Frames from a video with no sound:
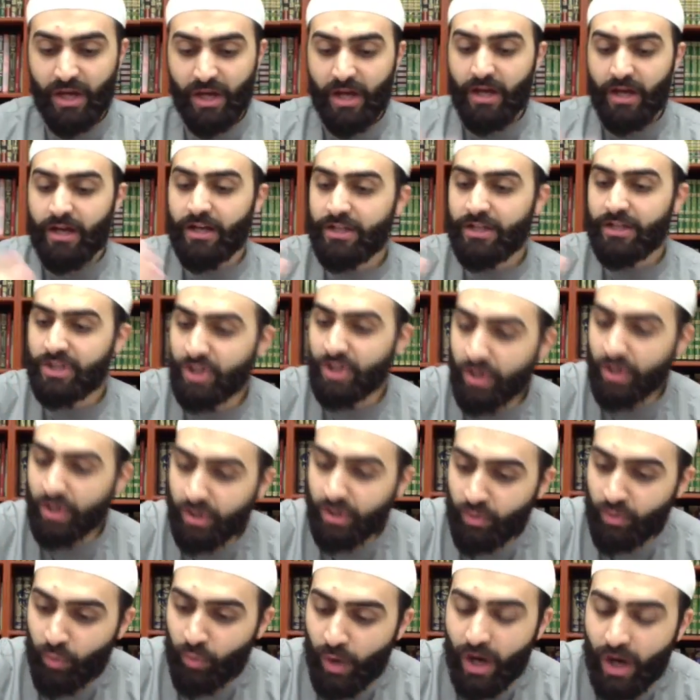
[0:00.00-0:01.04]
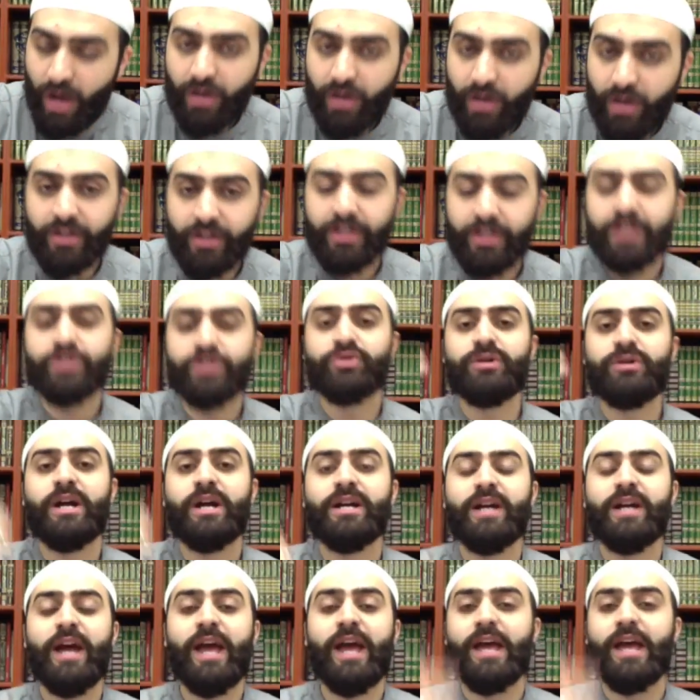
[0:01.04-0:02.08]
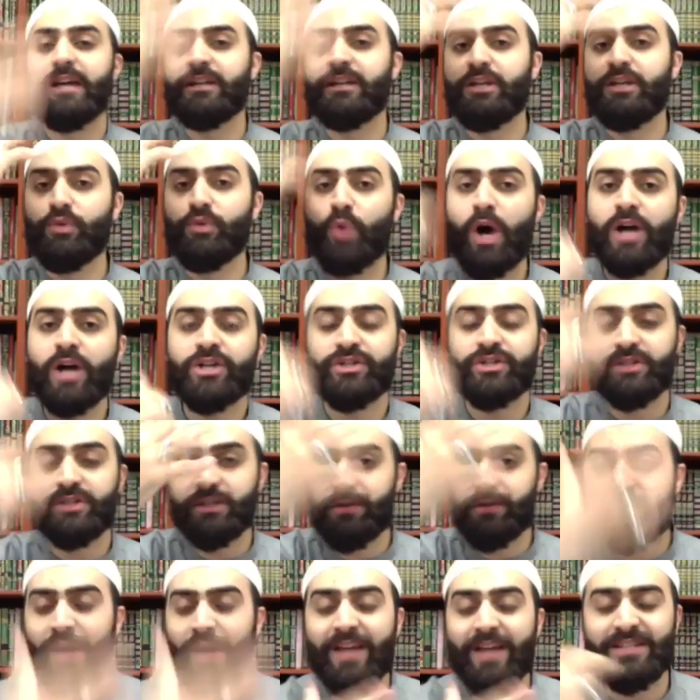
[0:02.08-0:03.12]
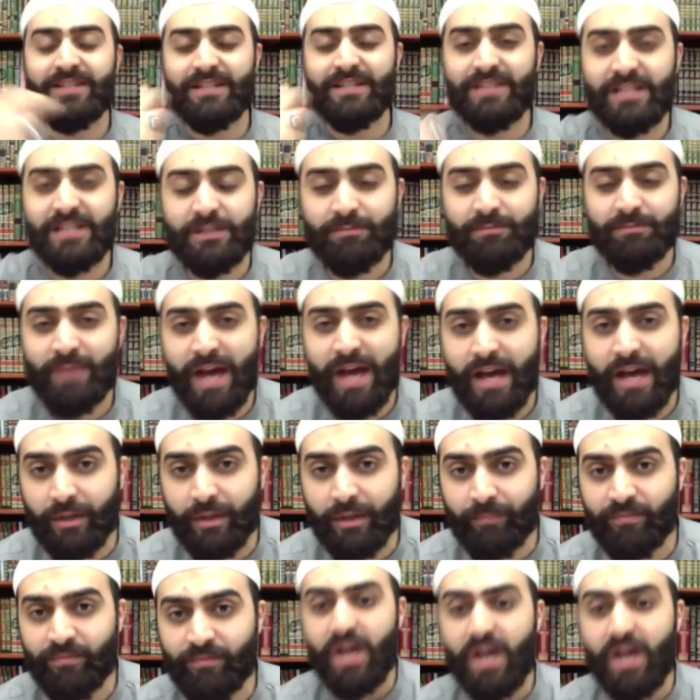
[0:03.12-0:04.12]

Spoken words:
He took water in his right hand. He washed his face in this manner.